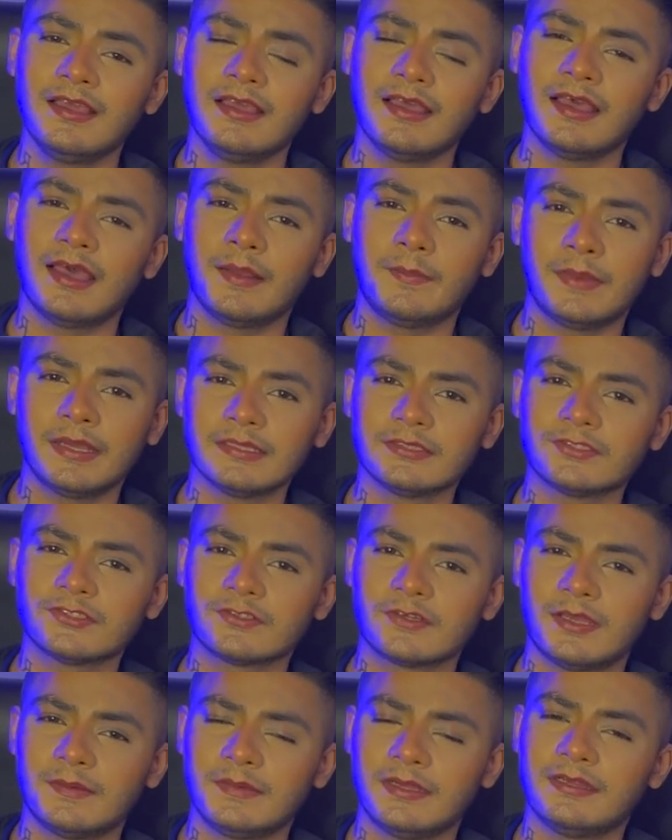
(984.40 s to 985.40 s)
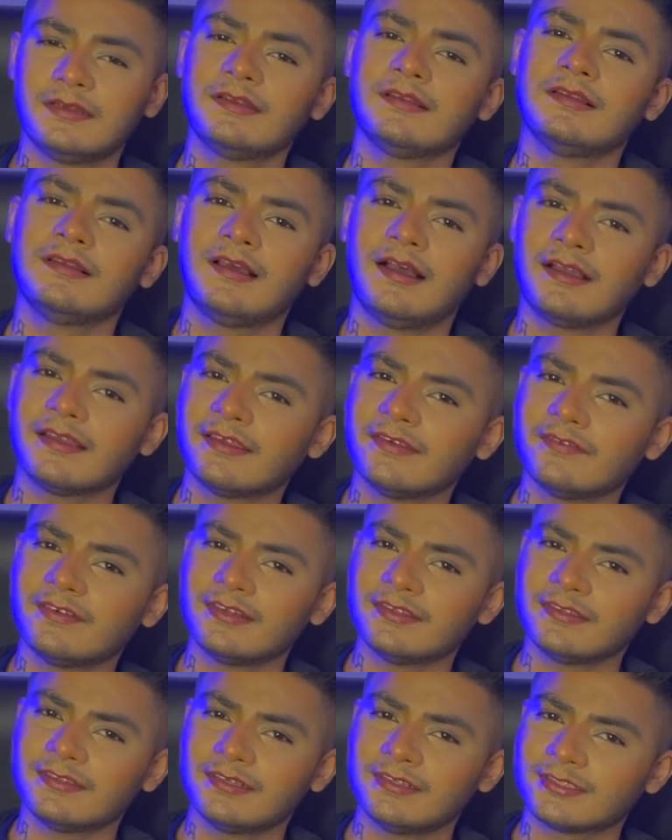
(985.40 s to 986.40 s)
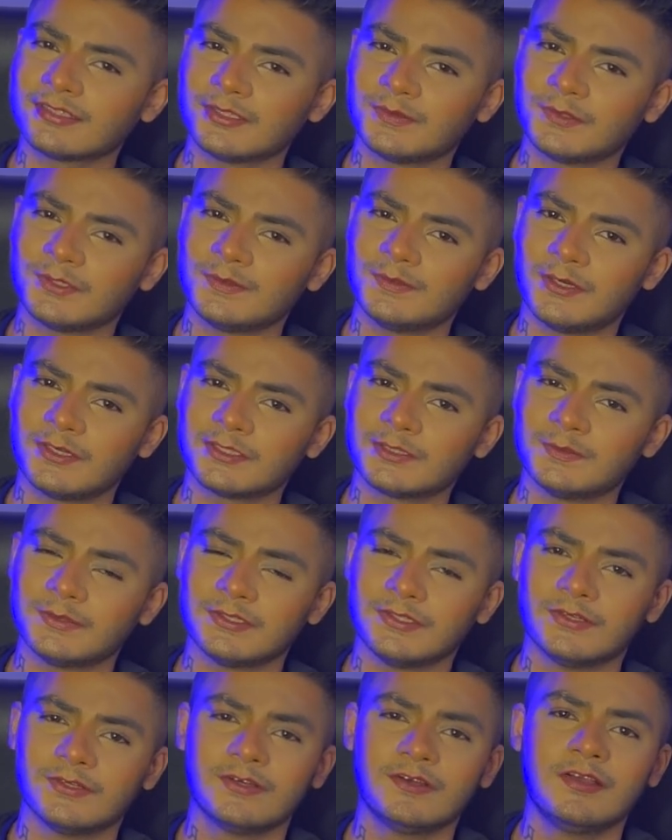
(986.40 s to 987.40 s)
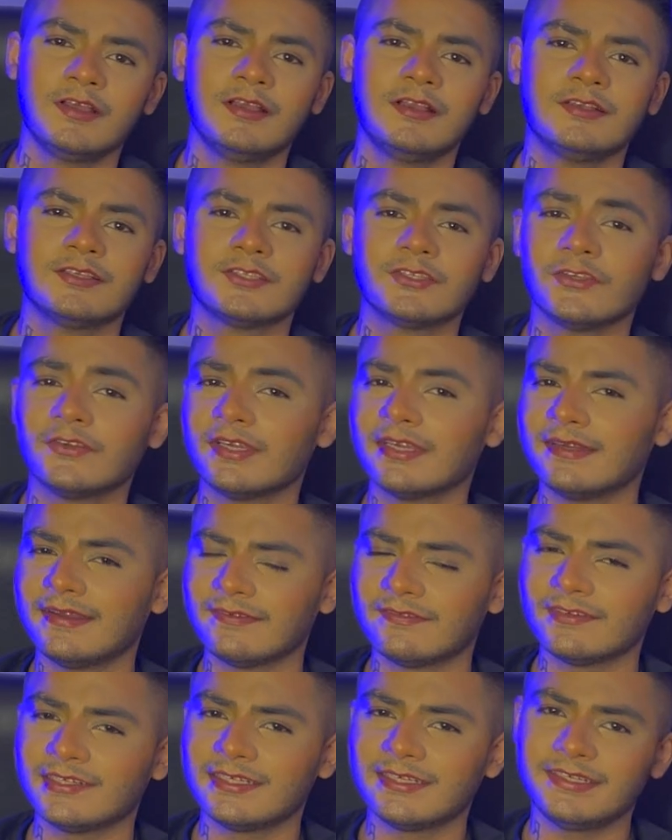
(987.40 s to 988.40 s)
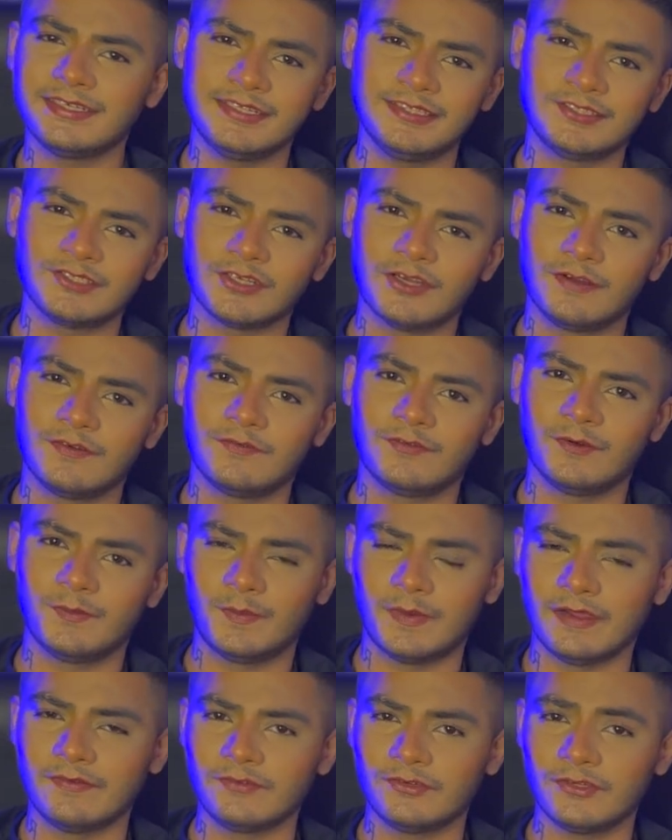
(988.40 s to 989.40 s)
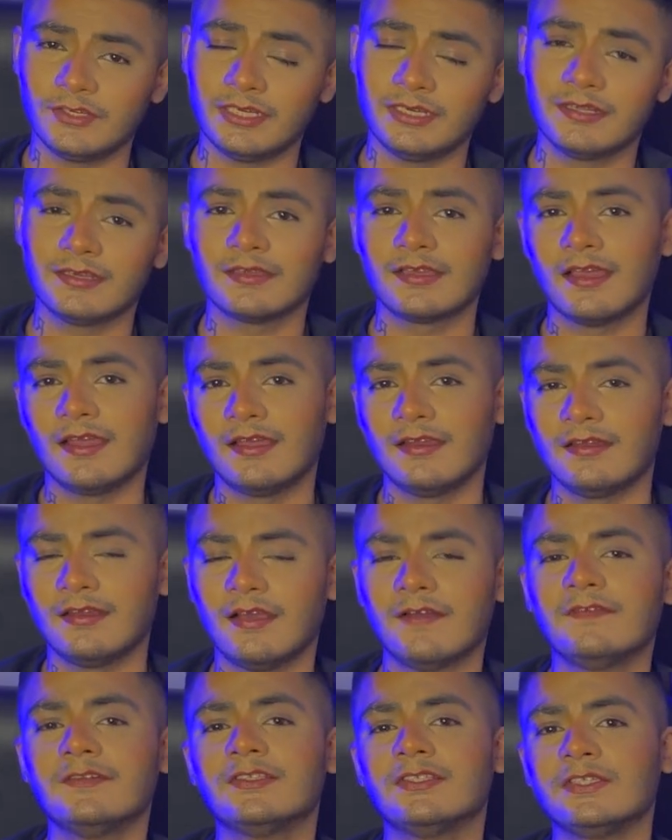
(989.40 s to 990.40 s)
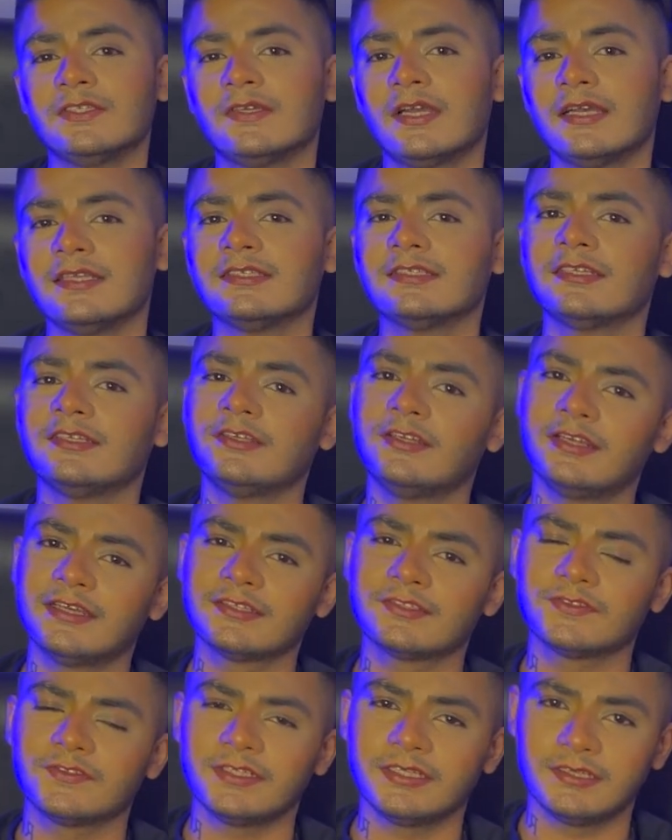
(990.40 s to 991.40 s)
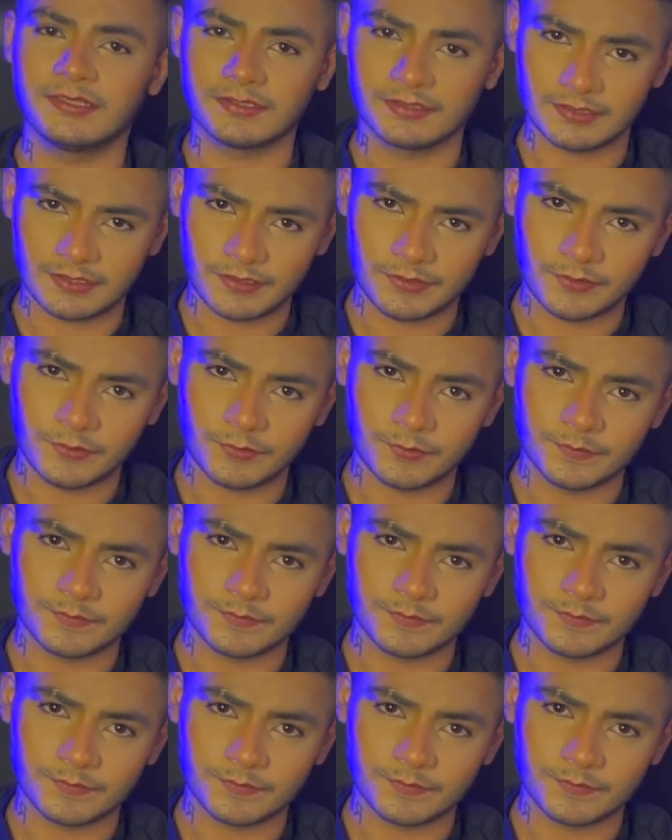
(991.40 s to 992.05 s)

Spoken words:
and my Instagram handle are given in the description box below. So you can definitely reach out for a private reading, and I will see you guys in your next reading. Thank you.